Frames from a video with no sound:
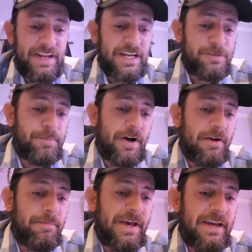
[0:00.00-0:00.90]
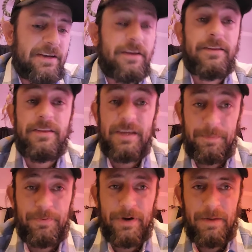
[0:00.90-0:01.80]
has bought back the
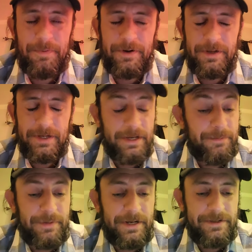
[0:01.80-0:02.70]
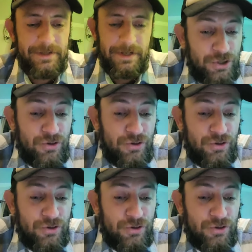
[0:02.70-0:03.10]
property. Amazing.